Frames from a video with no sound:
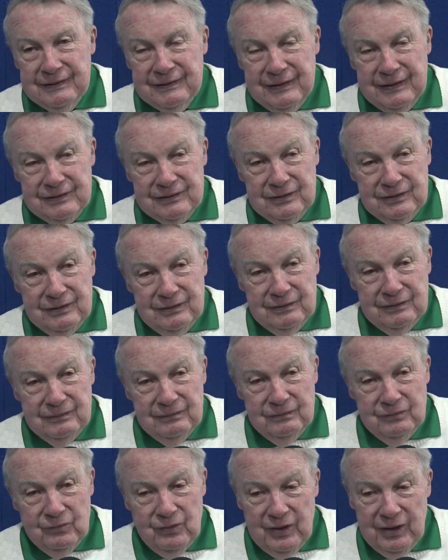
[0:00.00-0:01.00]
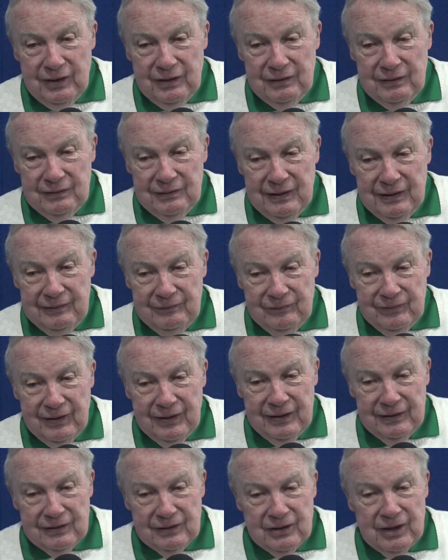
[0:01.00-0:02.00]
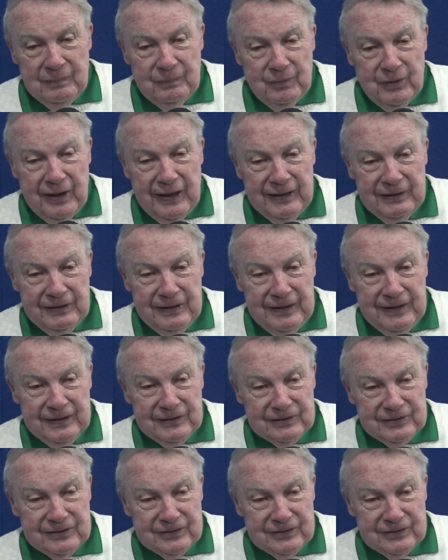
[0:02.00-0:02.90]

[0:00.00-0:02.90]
I said, well, I've got a couple ideas.